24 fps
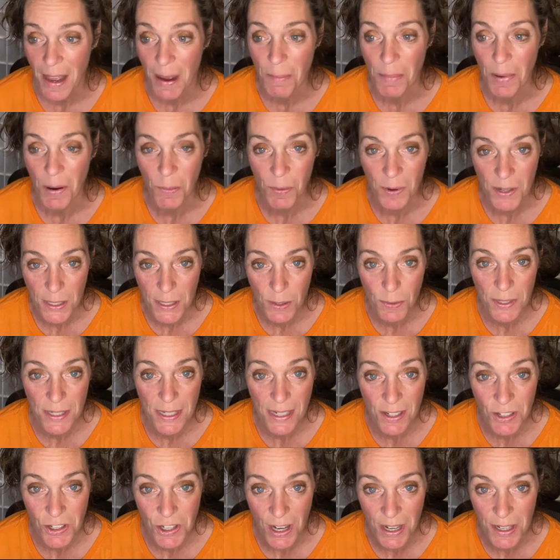But it was
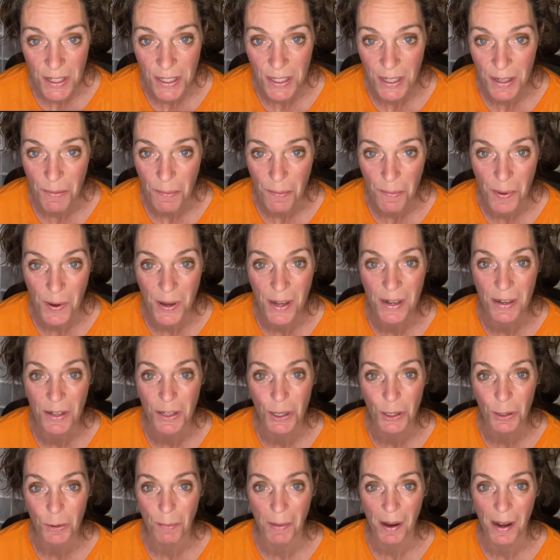suggested and put
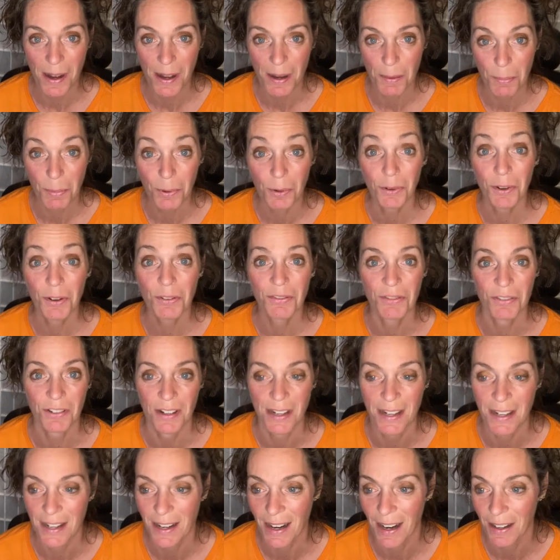into my
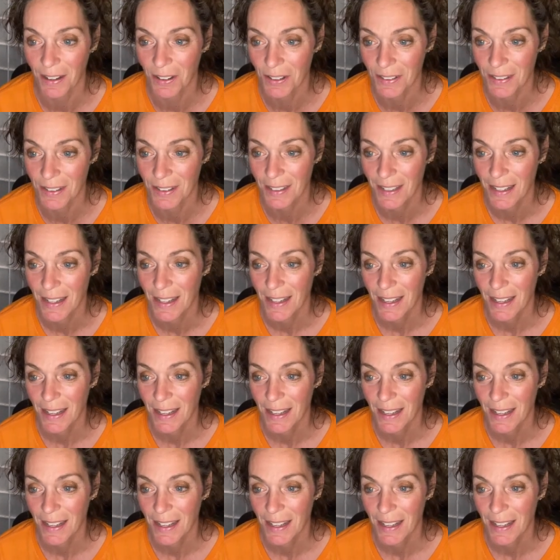periphery, I couldn't